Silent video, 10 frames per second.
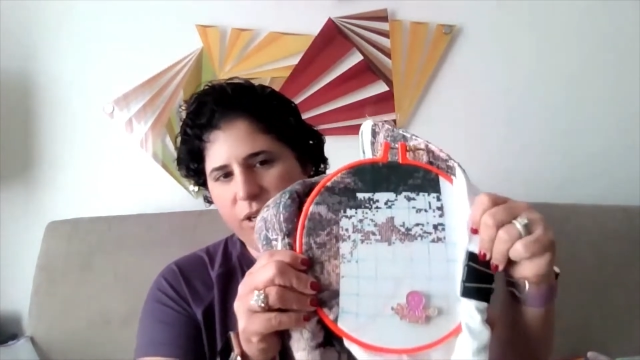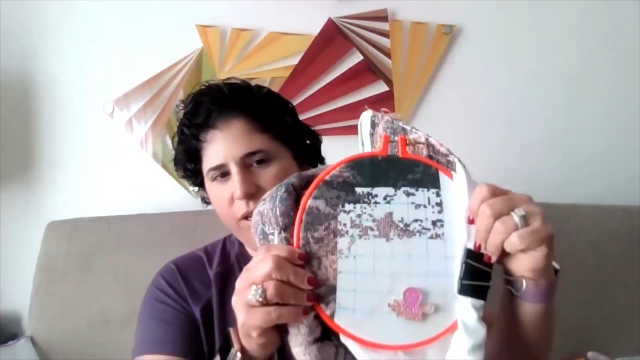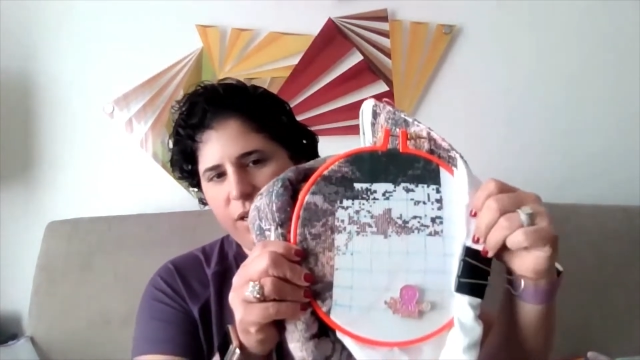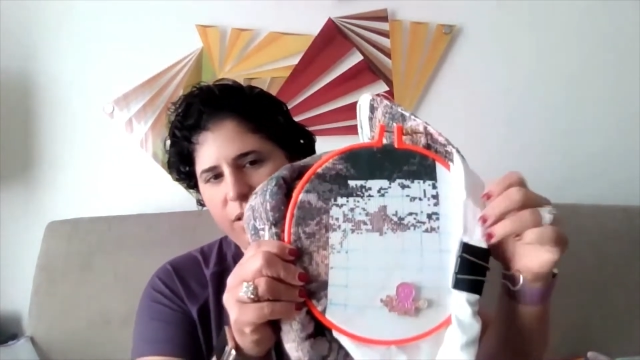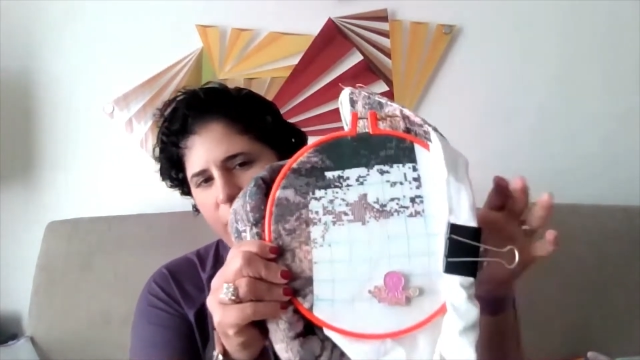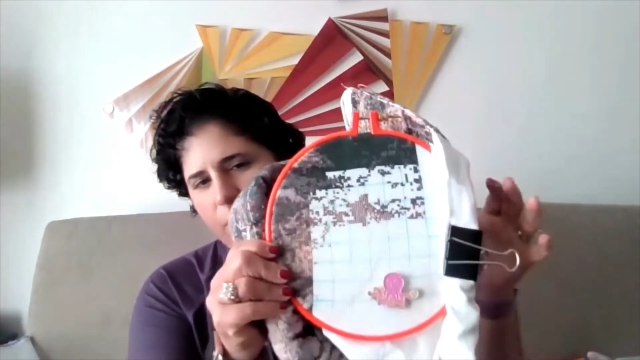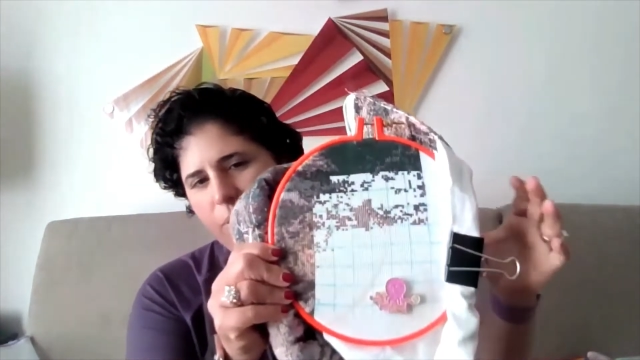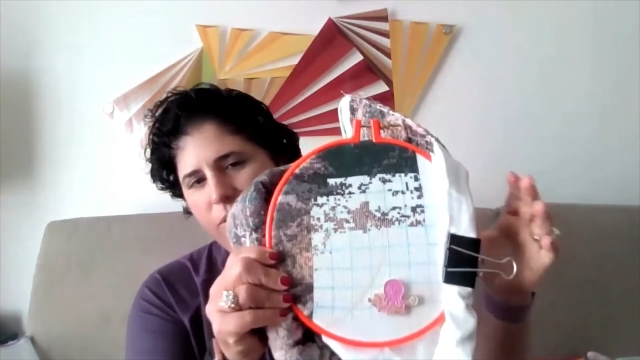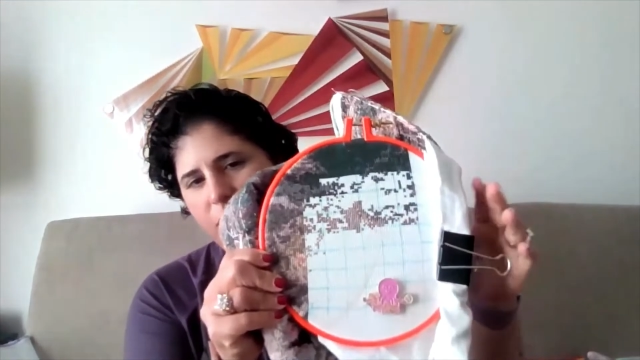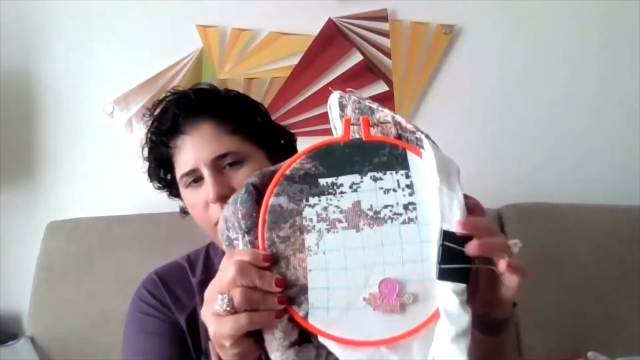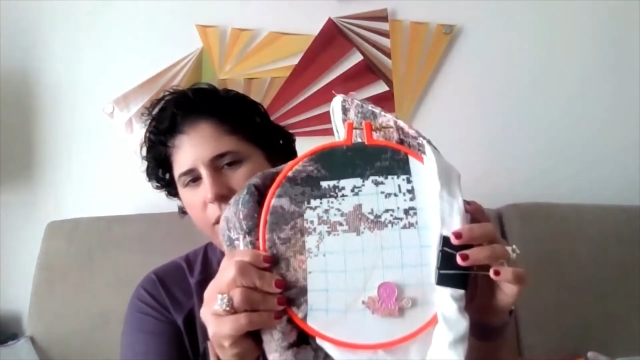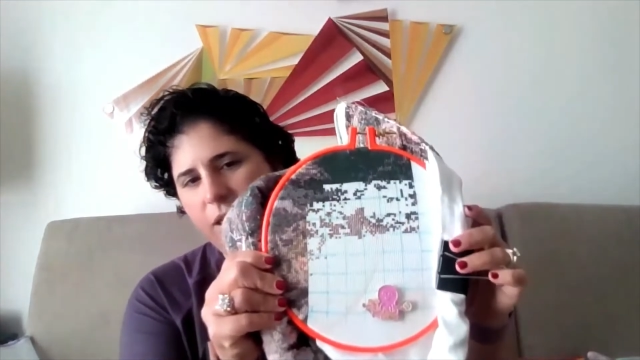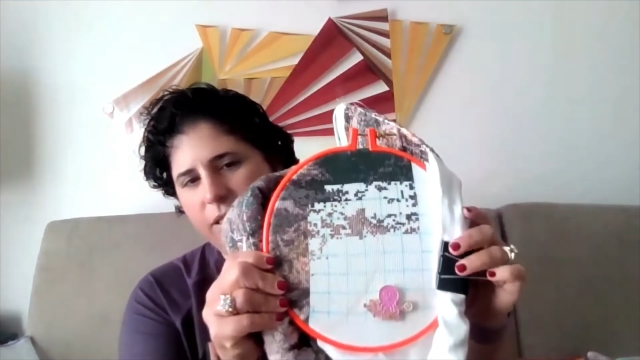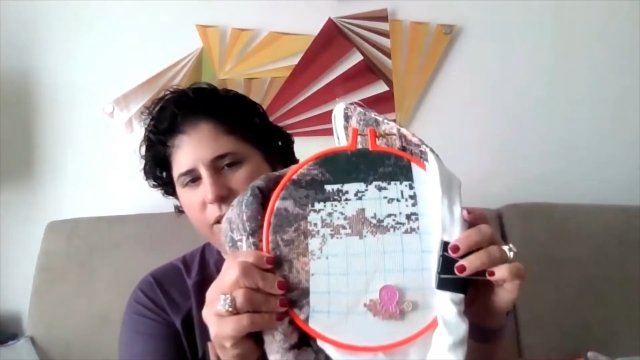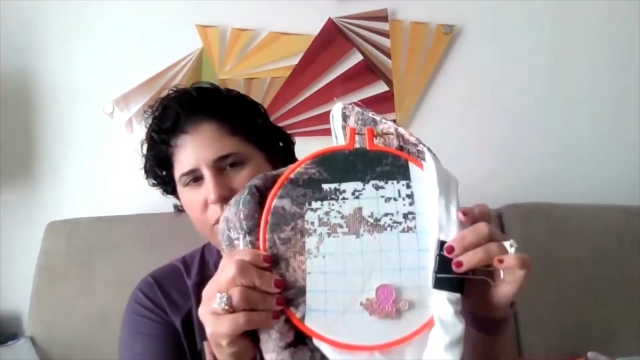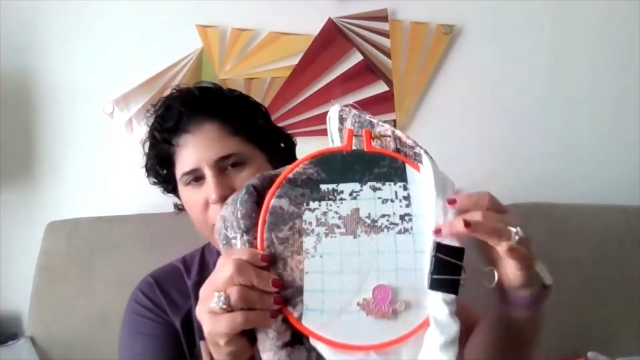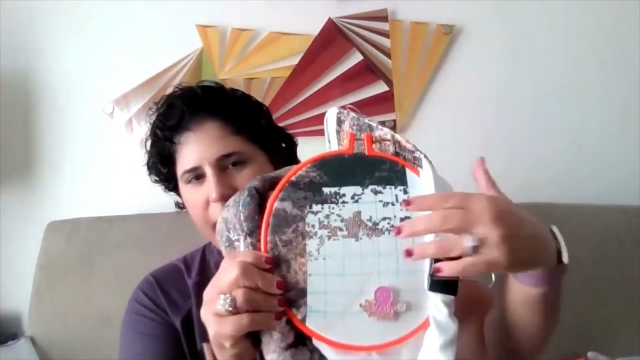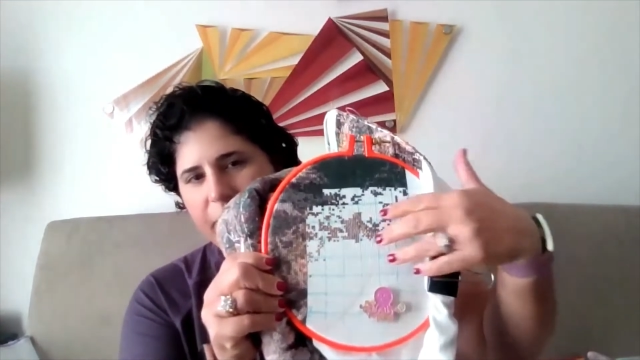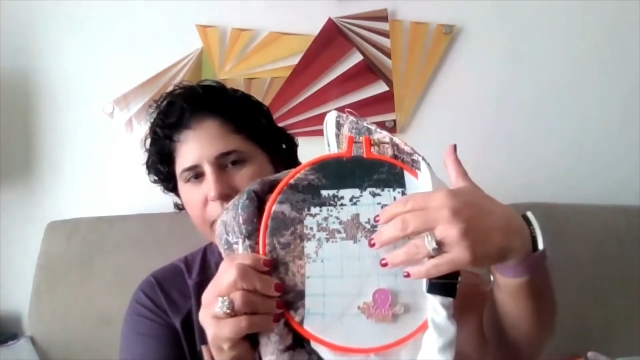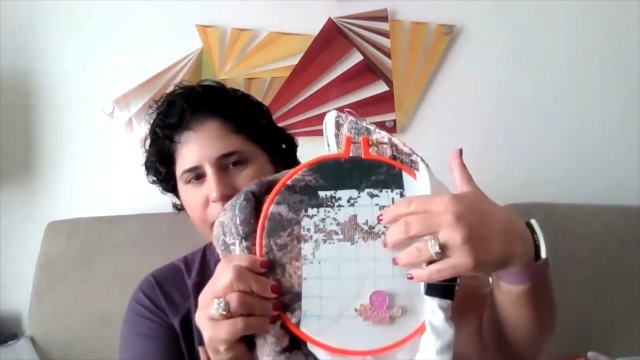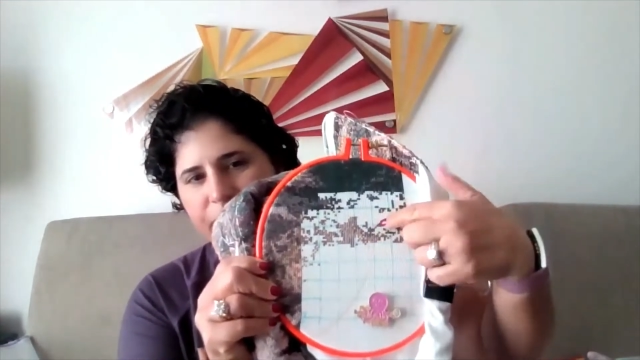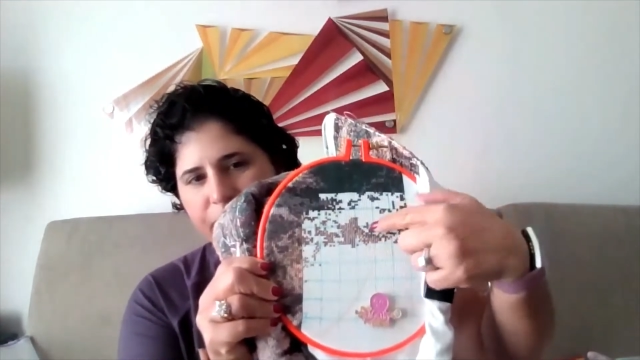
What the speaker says: I think I posted it on Instagram,